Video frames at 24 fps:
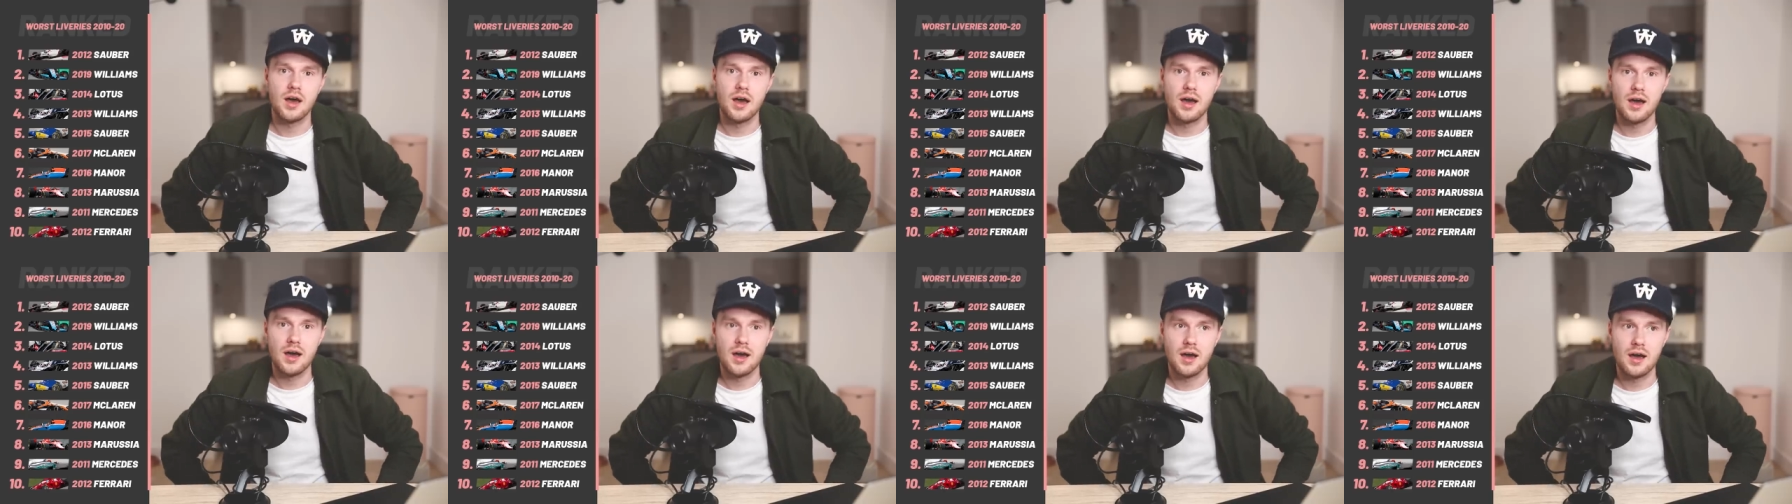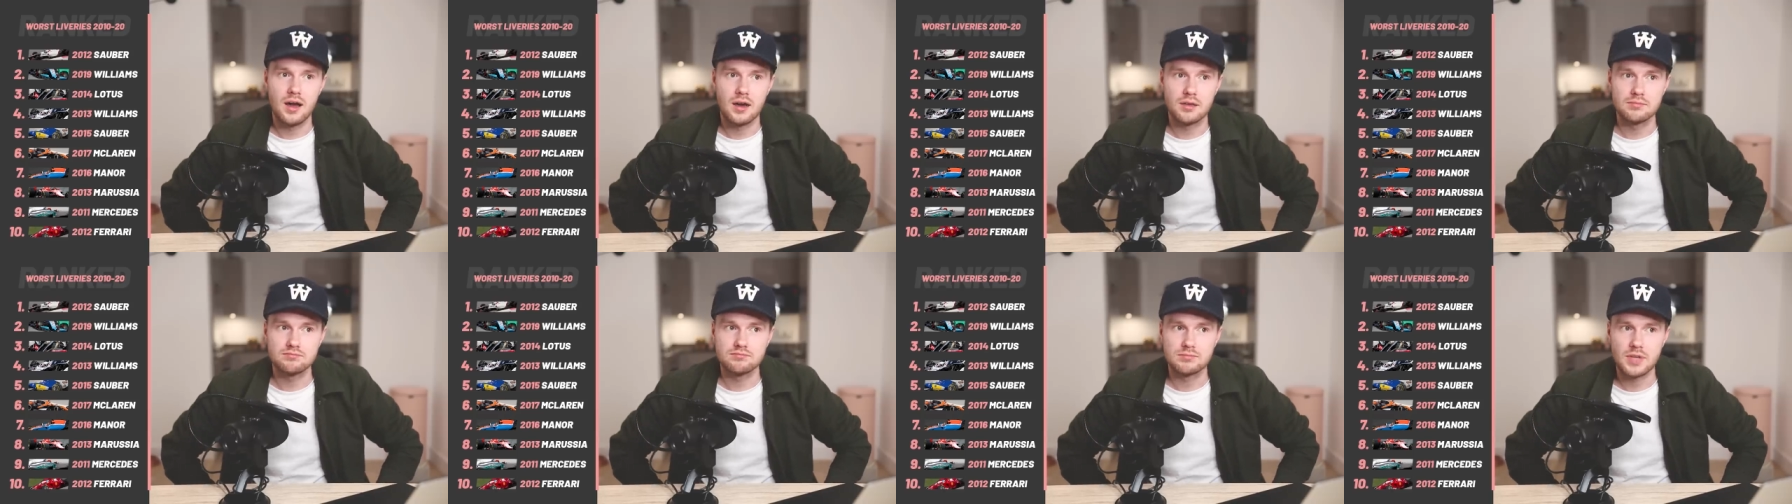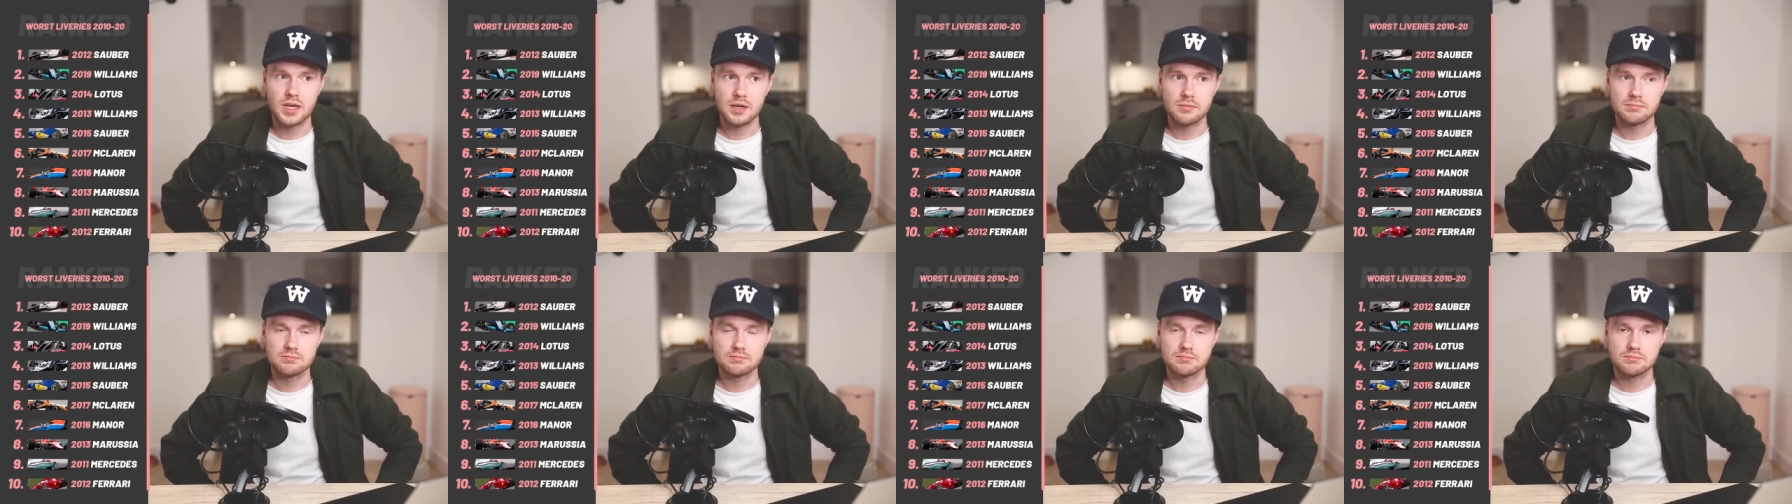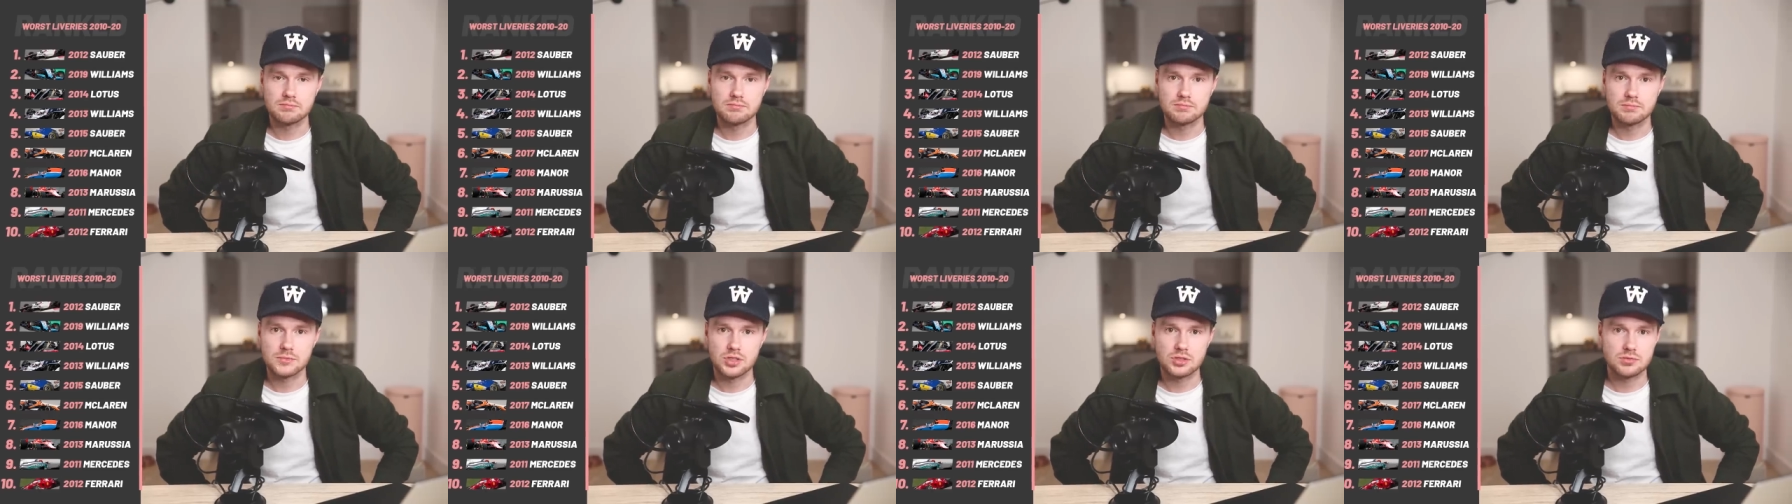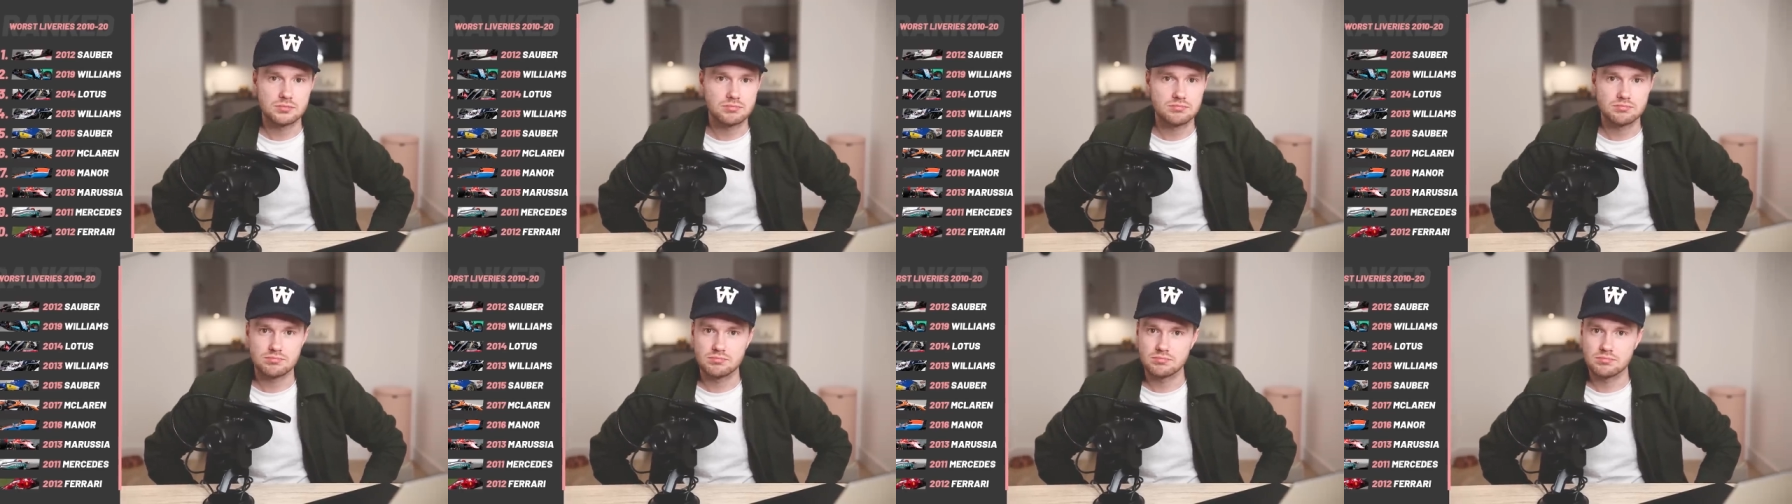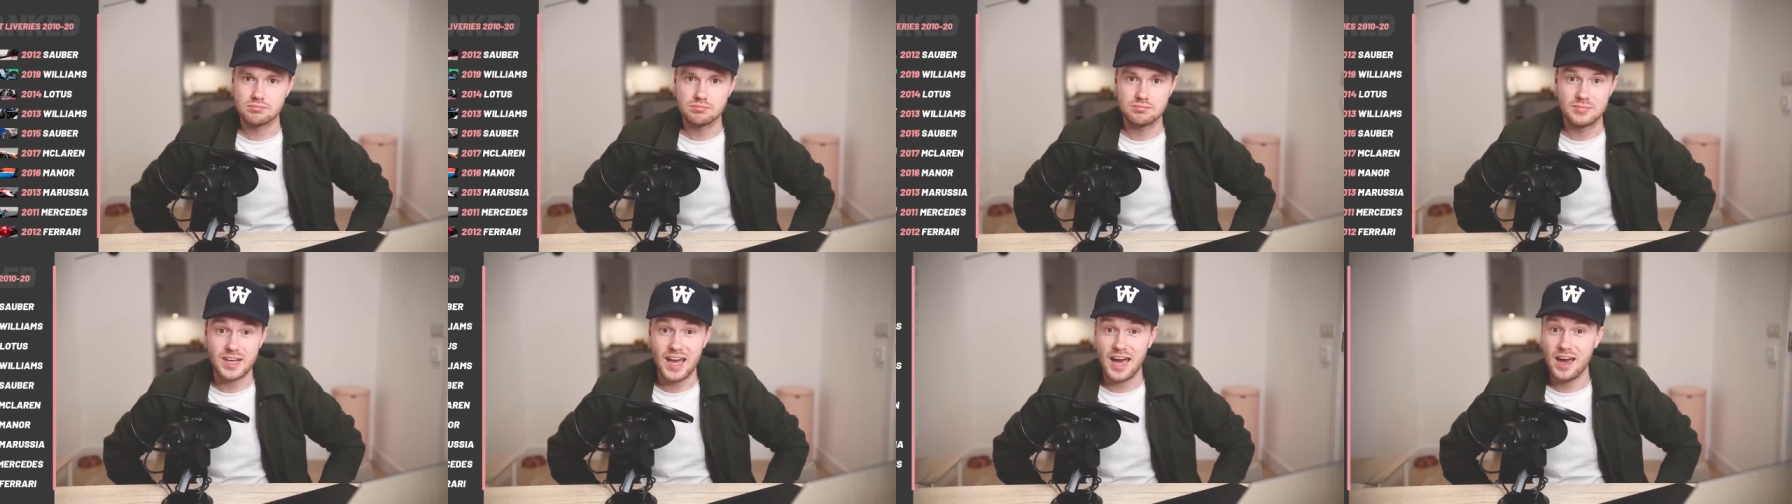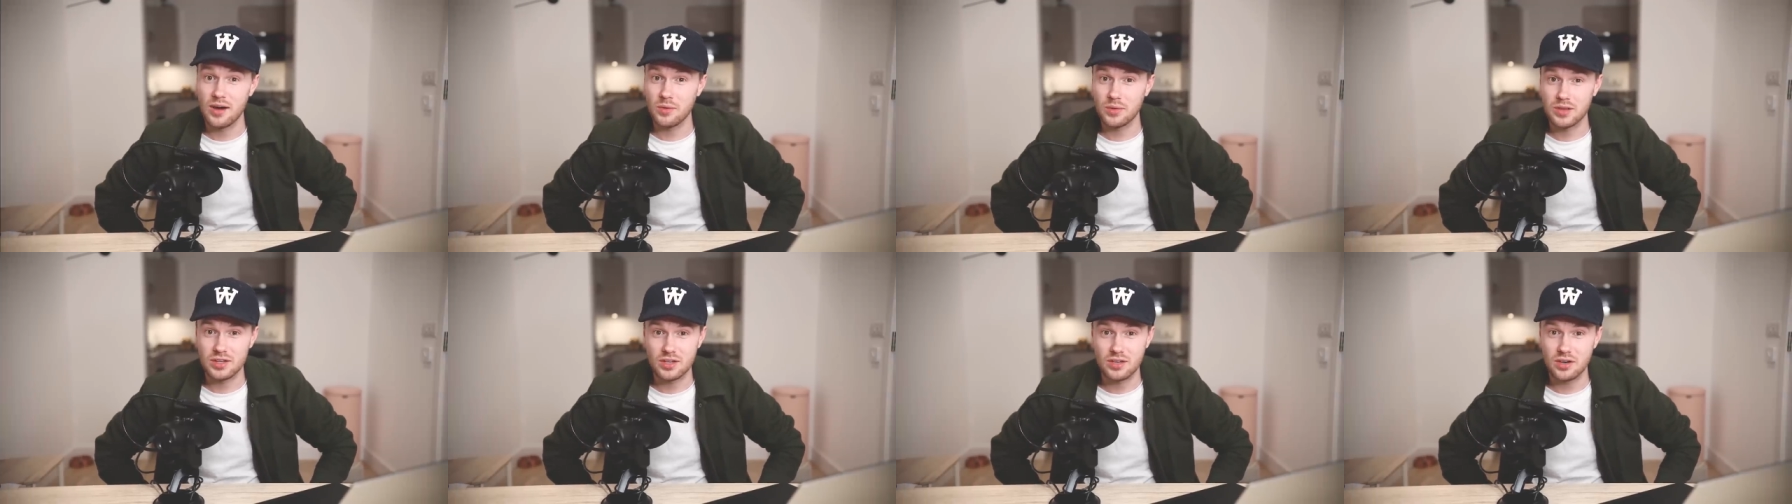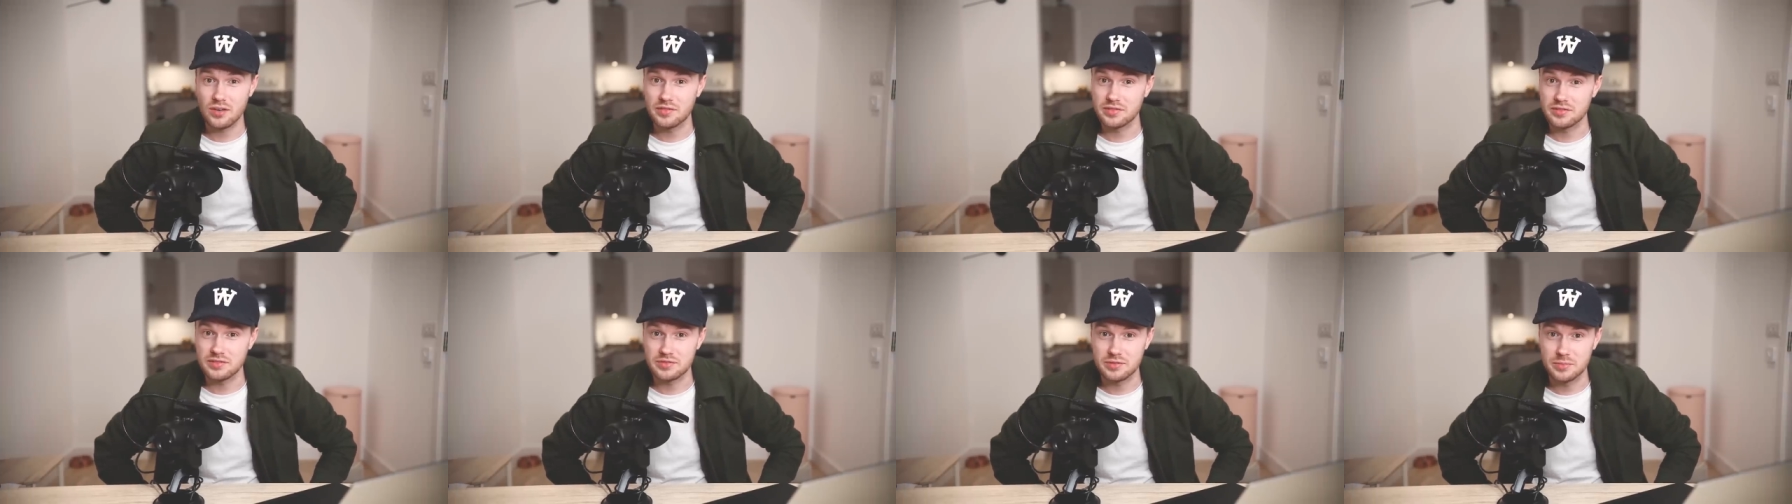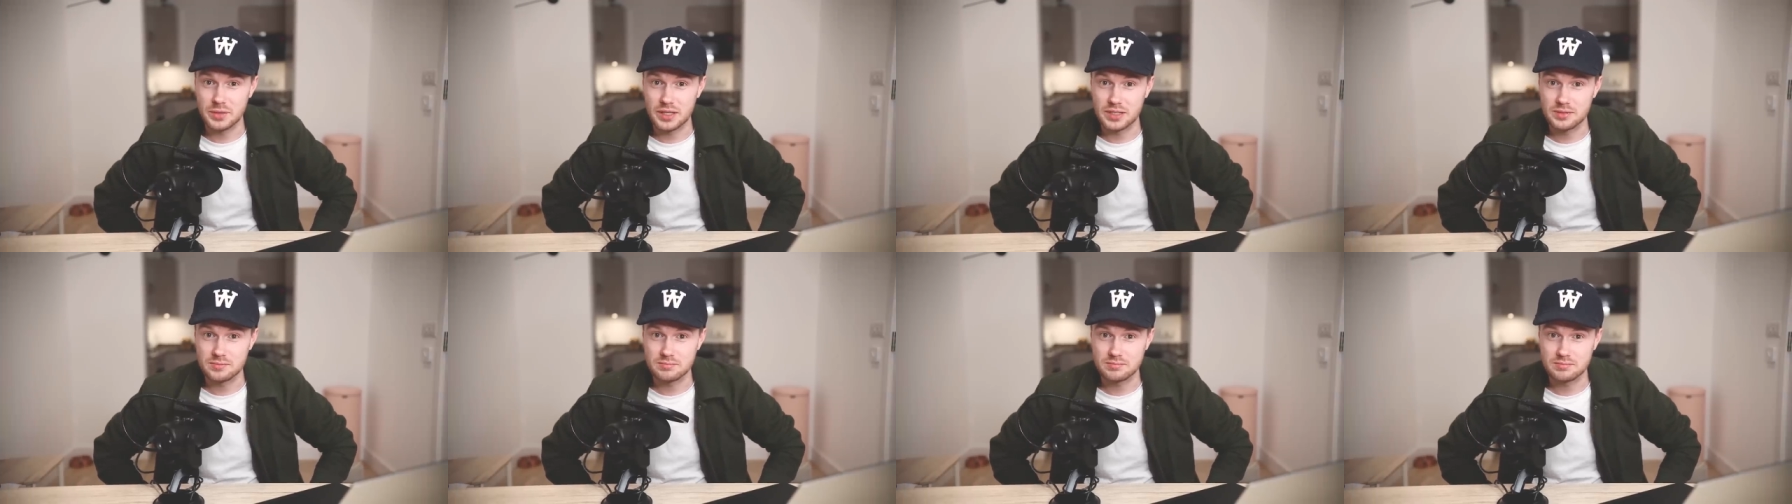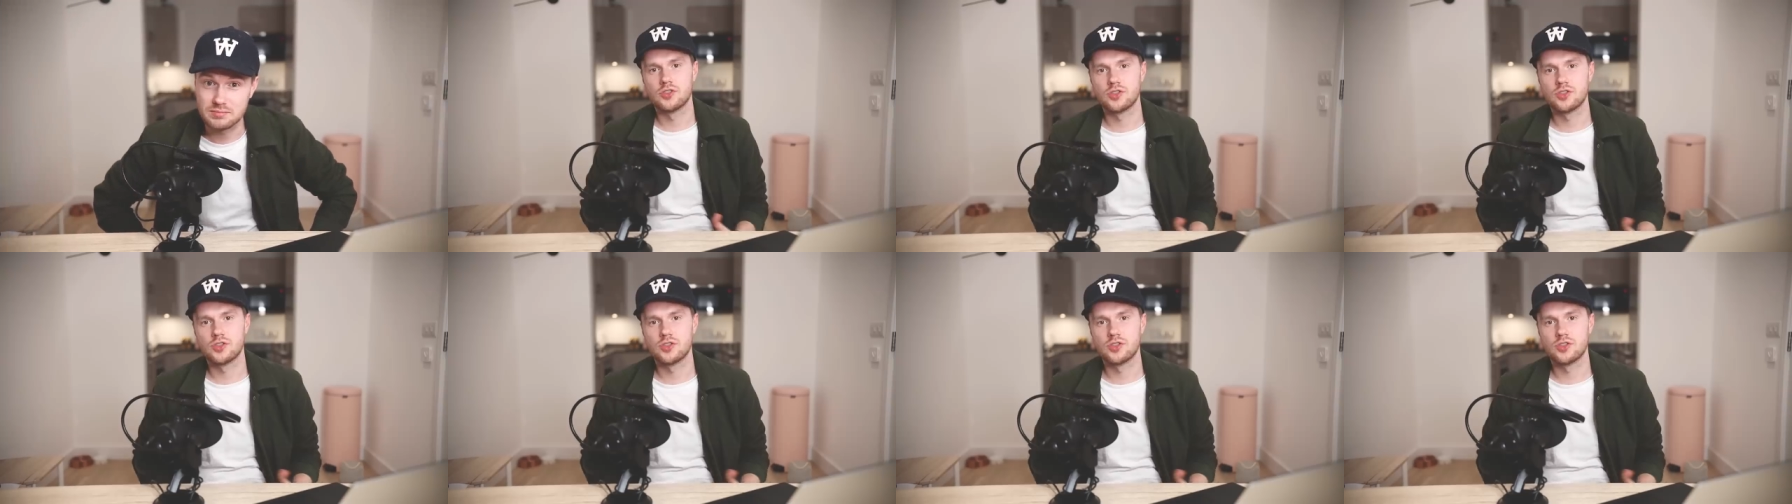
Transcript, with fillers: Uh, yeah, just now in the coffin for me.